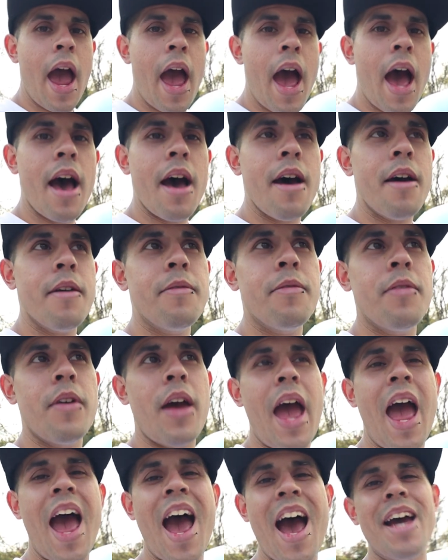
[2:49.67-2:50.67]
have
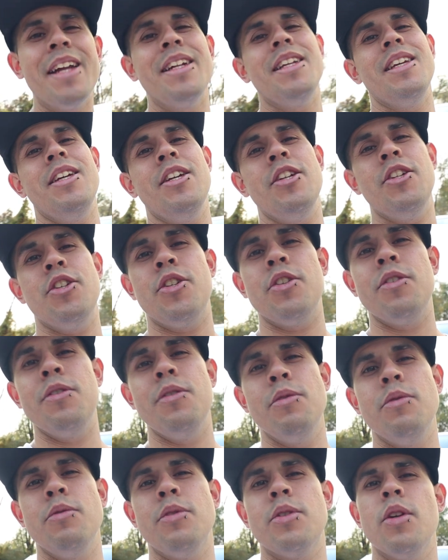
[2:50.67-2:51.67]
had
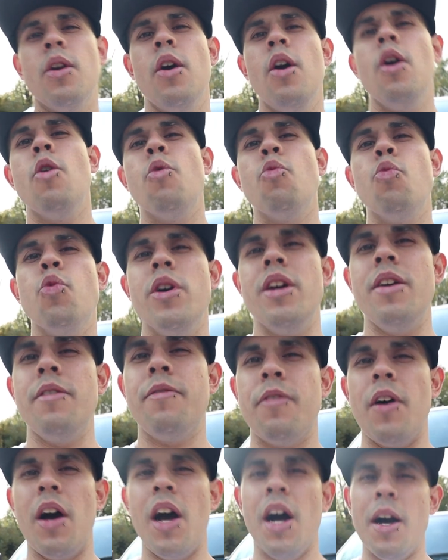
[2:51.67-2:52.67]
issues
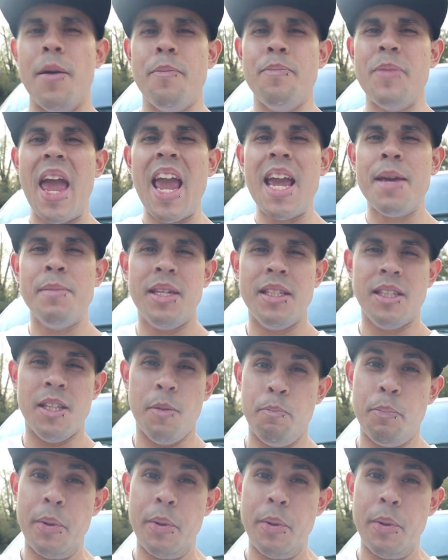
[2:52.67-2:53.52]
with aiming the